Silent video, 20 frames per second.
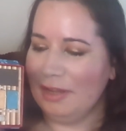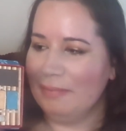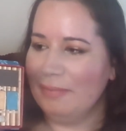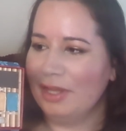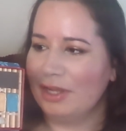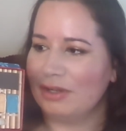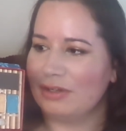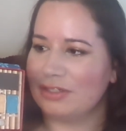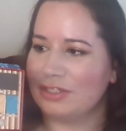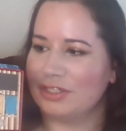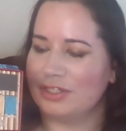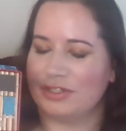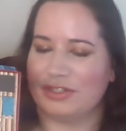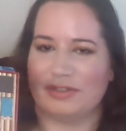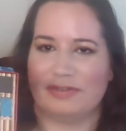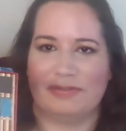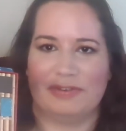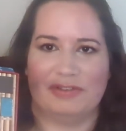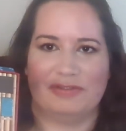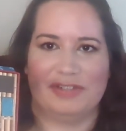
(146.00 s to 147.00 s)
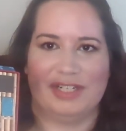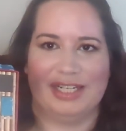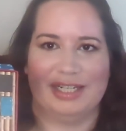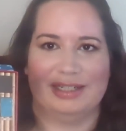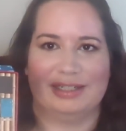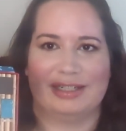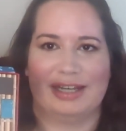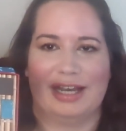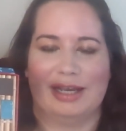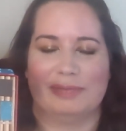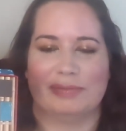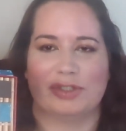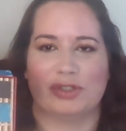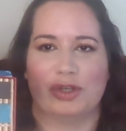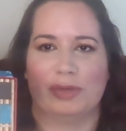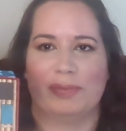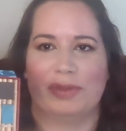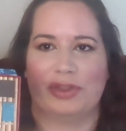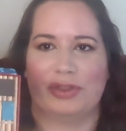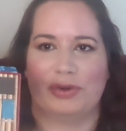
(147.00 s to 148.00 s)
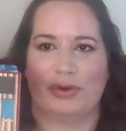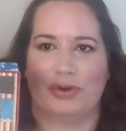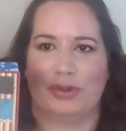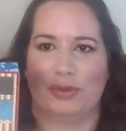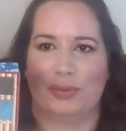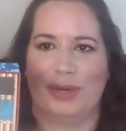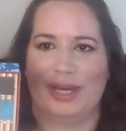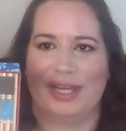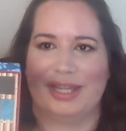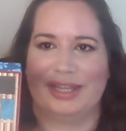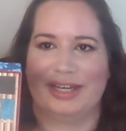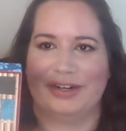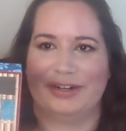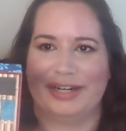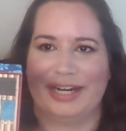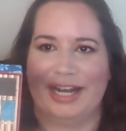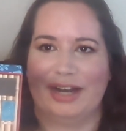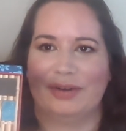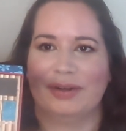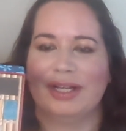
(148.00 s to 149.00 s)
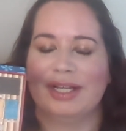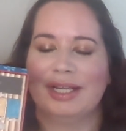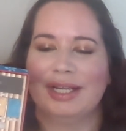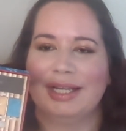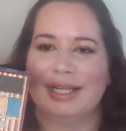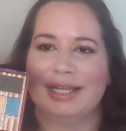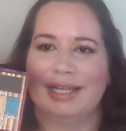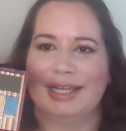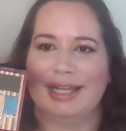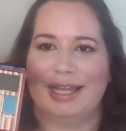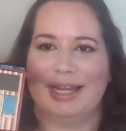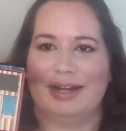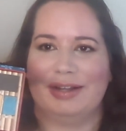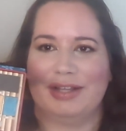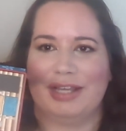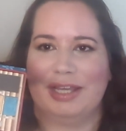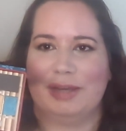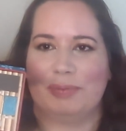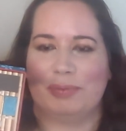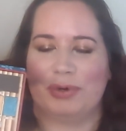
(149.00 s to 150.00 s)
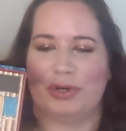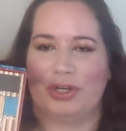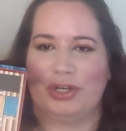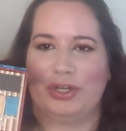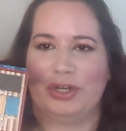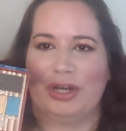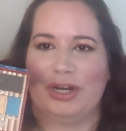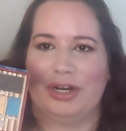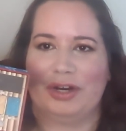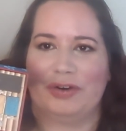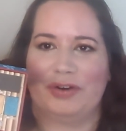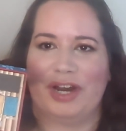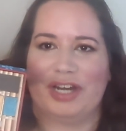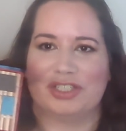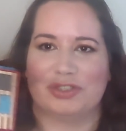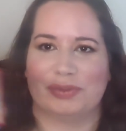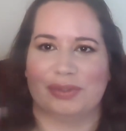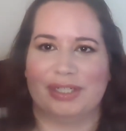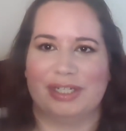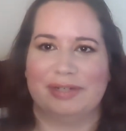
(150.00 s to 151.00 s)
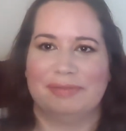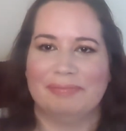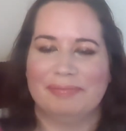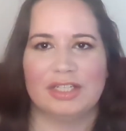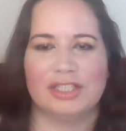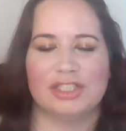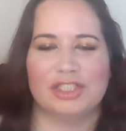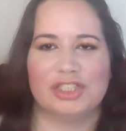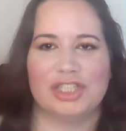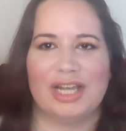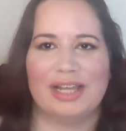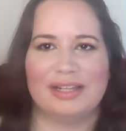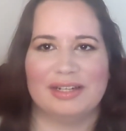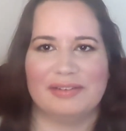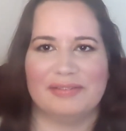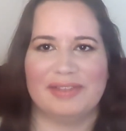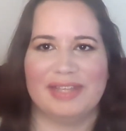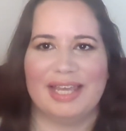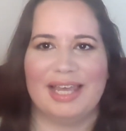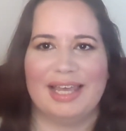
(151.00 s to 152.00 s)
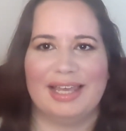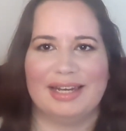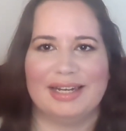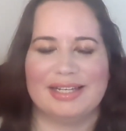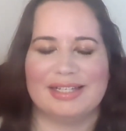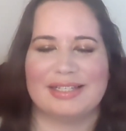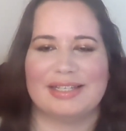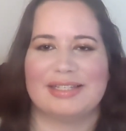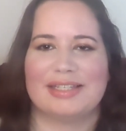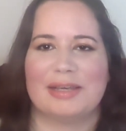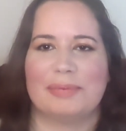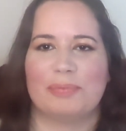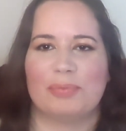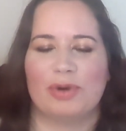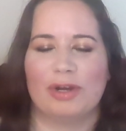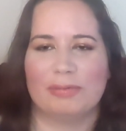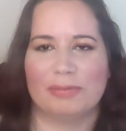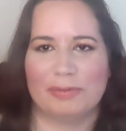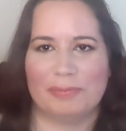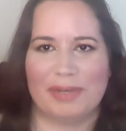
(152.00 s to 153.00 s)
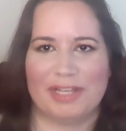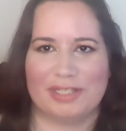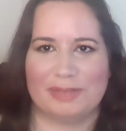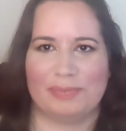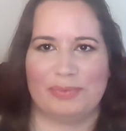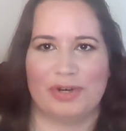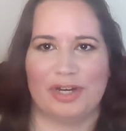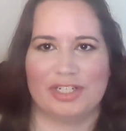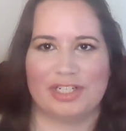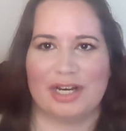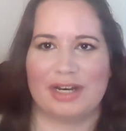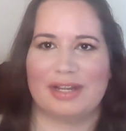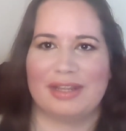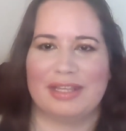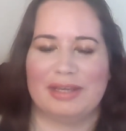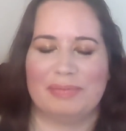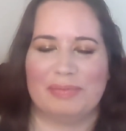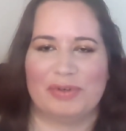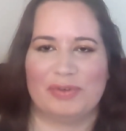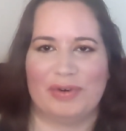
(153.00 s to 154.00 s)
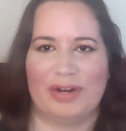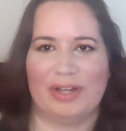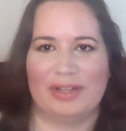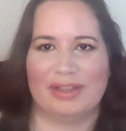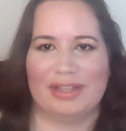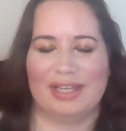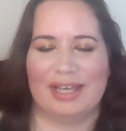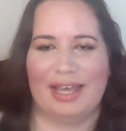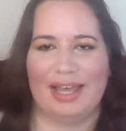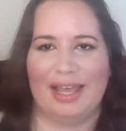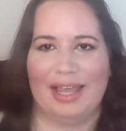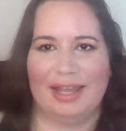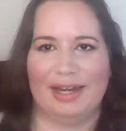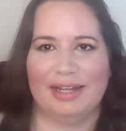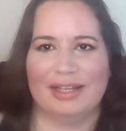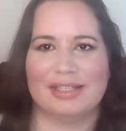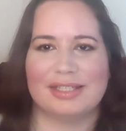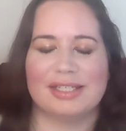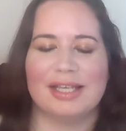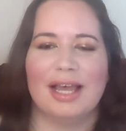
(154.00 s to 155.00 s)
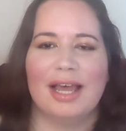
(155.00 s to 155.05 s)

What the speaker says: My goal is to use it 15 times, so I'm a third of the way there now, and I'll keep working on it gradually. Child of the 80s is a prompt-based project themed around the 80s.